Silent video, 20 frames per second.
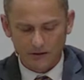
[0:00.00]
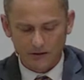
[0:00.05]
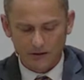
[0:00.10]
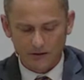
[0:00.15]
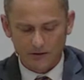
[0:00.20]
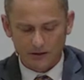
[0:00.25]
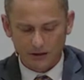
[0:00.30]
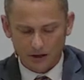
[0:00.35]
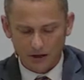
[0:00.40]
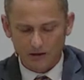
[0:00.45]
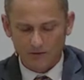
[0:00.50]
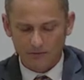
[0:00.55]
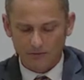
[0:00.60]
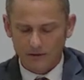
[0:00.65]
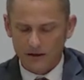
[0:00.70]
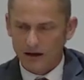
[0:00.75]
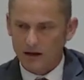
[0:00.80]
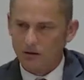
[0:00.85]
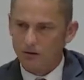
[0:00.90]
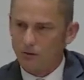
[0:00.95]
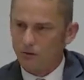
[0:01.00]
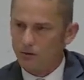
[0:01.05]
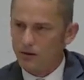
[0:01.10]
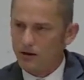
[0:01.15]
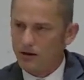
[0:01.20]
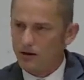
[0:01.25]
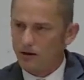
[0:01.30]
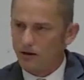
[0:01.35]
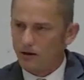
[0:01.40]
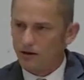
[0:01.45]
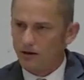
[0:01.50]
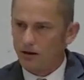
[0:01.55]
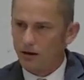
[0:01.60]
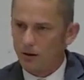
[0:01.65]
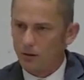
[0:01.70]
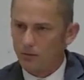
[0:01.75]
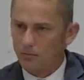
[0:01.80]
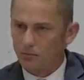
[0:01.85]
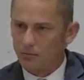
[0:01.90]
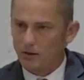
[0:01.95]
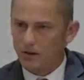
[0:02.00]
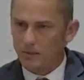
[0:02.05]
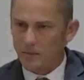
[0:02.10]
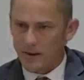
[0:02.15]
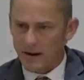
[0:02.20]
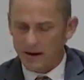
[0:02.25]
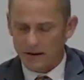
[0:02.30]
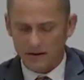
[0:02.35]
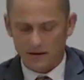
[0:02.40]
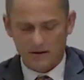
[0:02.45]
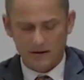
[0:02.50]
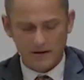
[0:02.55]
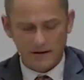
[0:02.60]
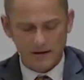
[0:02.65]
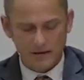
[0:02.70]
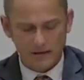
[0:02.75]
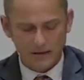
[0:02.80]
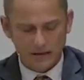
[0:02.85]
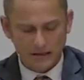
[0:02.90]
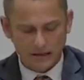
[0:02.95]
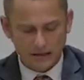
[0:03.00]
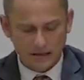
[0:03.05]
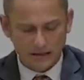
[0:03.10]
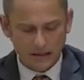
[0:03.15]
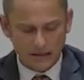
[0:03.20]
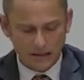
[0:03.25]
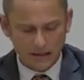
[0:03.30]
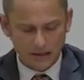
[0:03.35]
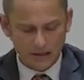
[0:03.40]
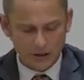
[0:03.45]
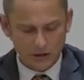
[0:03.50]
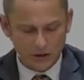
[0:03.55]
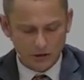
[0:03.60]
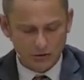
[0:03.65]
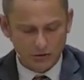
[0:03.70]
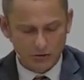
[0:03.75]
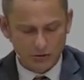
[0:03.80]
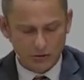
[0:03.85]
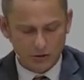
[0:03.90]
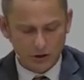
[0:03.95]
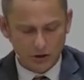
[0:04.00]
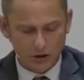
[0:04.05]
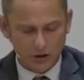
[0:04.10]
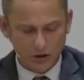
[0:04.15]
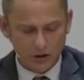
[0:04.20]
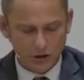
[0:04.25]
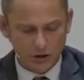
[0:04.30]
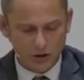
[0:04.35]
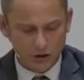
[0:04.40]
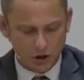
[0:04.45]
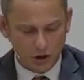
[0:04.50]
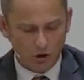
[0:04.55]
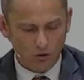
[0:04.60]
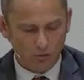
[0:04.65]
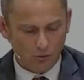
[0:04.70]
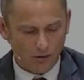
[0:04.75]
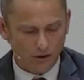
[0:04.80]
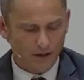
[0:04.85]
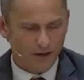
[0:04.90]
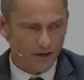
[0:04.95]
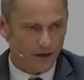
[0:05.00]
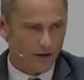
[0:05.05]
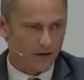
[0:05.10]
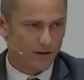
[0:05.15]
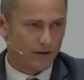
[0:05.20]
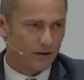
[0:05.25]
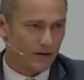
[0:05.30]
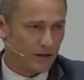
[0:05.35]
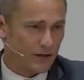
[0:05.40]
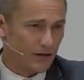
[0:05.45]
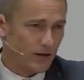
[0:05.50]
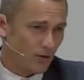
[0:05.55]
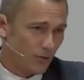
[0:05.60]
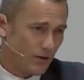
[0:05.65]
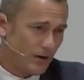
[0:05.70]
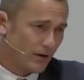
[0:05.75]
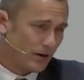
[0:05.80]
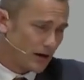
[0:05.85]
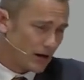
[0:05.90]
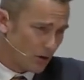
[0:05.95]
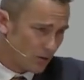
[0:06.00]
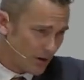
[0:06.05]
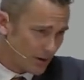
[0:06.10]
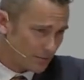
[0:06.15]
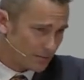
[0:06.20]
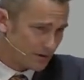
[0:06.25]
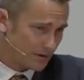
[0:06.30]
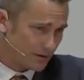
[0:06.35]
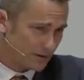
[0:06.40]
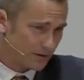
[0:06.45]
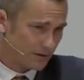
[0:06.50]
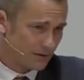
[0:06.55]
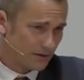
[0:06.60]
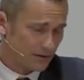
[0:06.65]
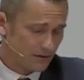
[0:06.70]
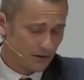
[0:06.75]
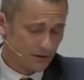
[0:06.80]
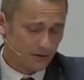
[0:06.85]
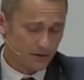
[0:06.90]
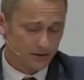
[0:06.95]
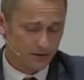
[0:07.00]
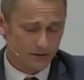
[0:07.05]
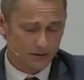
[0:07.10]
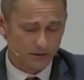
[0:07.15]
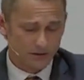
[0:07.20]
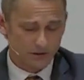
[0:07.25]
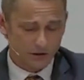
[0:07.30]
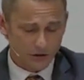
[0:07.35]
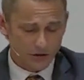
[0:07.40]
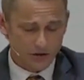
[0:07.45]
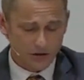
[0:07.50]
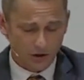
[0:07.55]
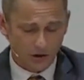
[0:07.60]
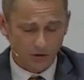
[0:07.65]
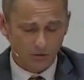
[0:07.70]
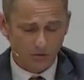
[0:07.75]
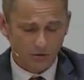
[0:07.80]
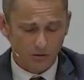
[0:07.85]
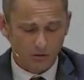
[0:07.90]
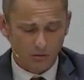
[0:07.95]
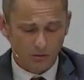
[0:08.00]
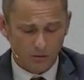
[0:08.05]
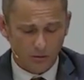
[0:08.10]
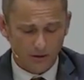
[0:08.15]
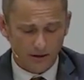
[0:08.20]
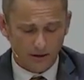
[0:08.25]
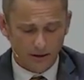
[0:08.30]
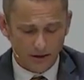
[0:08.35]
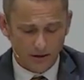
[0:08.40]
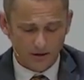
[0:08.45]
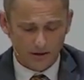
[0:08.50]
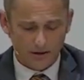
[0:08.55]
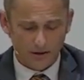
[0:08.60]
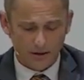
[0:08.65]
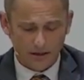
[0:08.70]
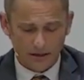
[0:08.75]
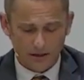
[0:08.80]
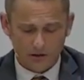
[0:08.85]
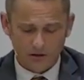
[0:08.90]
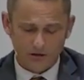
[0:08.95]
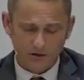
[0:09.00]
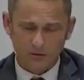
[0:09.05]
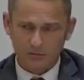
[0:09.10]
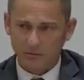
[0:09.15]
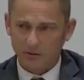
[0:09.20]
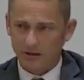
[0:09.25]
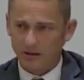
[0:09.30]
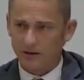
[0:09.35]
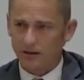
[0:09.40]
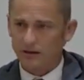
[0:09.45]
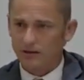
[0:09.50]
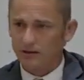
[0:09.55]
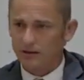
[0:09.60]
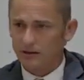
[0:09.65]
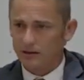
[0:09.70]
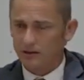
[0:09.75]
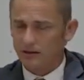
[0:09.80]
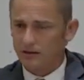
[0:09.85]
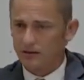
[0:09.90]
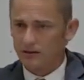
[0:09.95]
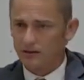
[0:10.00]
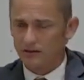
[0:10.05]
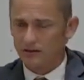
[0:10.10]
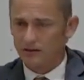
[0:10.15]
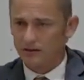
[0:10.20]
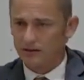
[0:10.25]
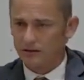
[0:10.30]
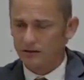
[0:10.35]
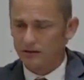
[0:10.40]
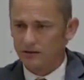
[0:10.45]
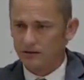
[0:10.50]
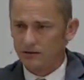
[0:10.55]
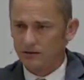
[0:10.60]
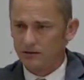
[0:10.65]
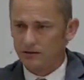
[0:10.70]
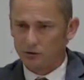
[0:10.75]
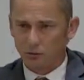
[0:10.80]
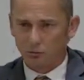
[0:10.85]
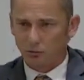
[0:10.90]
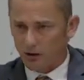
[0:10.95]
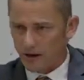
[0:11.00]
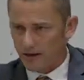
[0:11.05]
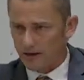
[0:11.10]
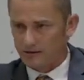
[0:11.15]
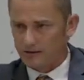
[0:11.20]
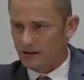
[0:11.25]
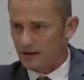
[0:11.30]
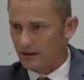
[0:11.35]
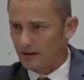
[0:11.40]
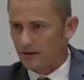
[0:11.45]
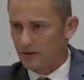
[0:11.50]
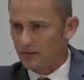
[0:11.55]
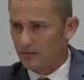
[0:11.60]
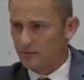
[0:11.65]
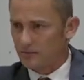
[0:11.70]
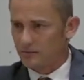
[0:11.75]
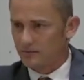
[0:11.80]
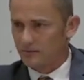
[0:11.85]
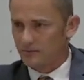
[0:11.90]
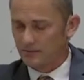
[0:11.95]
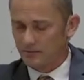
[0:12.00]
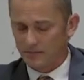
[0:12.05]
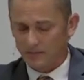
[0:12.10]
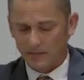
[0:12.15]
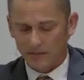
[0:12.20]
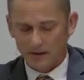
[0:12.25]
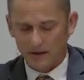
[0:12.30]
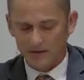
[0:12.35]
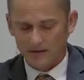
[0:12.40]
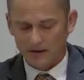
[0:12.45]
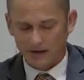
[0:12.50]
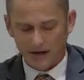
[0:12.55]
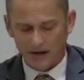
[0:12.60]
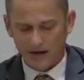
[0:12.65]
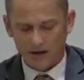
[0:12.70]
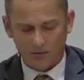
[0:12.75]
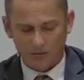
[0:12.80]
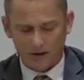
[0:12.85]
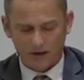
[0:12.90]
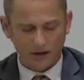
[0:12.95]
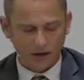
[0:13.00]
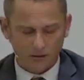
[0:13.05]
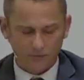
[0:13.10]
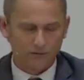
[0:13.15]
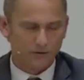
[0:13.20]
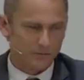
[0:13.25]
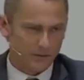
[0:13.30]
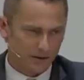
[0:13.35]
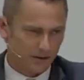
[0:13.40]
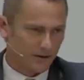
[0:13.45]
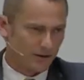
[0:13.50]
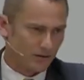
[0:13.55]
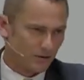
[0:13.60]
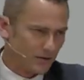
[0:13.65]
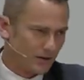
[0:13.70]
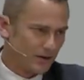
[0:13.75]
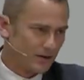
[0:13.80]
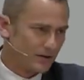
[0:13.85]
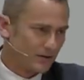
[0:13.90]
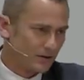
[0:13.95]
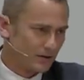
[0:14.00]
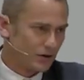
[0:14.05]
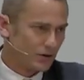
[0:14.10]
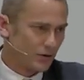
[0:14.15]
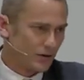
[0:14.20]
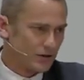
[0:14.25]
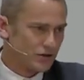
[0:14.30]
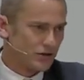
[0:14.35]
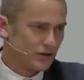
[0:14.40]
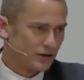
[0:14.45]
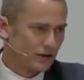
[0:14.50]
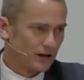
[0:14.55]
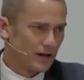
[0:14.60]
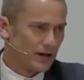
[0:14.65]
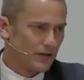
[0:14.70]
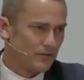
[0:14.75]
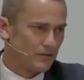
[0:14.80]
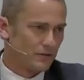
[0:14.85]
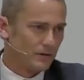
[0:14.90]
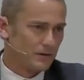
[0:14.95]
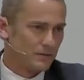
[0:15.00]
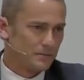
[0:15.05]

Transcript: The love that we are prepared to show one another and that we are equipped to show one another, it should be surprising to anyone unfamiliar with the Christian life.